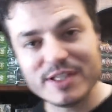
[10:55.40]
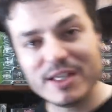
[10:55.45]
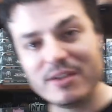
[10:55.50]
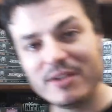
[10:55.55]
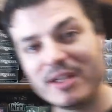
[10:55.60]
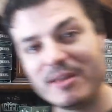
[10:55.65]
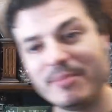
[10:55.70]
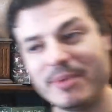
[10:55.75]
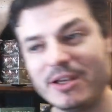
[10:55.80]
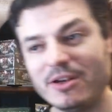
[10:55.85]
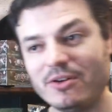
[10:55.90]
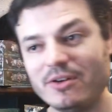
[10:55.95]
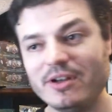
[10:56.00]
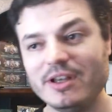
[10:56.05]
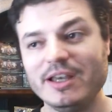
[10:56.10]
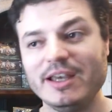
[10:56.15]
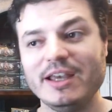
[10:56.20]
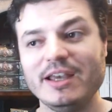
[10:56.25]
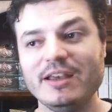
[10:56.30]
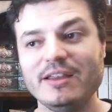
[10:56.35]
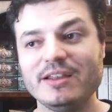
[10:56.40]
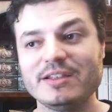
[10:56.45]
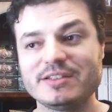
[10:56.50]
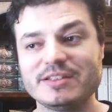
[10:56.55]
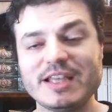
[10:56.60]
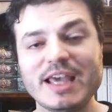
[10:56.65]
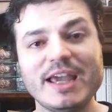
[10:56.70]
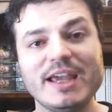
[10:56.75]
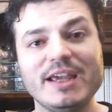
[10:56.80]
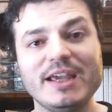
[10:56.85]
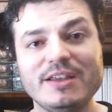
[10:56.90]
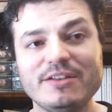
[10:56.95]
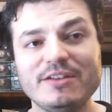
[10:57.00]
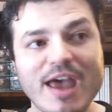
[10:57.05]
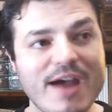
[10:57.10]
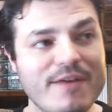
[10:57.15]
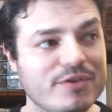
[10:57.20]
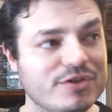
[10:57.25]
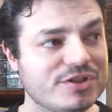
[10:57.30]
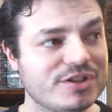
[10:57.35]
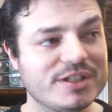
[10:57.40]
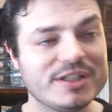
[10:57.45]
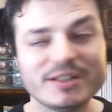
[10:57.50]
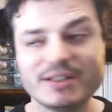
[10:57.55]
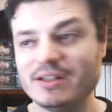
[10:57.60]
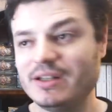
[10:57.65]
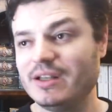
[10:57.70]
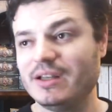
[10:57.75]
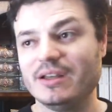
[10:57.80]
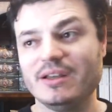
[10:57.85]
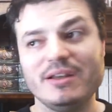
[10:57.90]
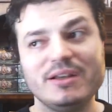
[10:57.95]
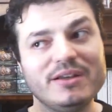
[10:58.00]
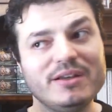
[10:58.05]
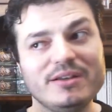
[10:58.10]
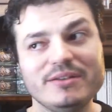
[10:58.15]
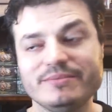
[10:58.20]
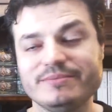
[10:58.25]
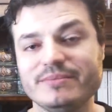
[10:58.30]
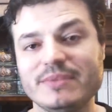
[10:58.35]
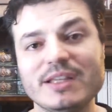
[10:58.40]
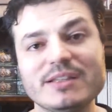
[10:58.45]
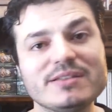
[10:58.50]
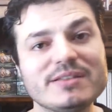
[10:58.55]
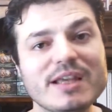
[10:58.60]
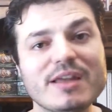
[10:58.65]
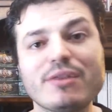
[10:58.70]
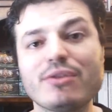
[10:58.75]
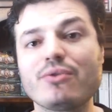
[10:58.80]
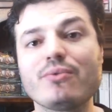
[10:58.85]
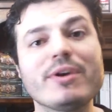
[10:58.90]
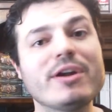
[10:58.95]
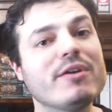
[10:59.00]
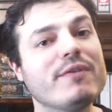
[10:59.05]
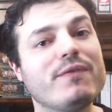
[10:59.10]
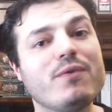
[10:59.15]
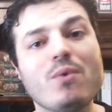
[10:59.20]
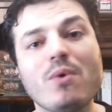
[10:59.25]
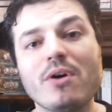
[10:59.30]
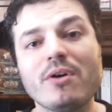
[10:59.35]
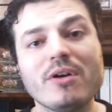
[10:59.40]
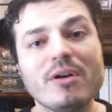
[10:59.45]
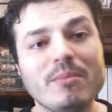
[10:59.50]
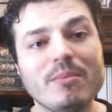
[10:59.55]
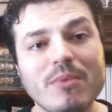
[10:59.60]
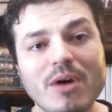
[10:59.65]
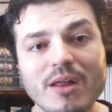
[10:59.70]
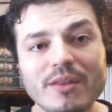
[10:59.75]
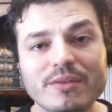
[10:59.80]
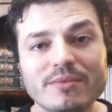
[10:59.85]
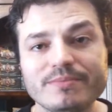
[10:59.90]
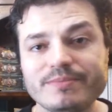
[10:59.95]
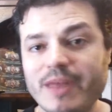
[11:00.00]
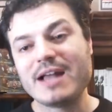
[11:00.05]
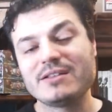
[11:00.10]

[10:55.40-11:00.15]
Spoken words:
utility bill, let's say, is averaging, let's say, $300 or $400 a month,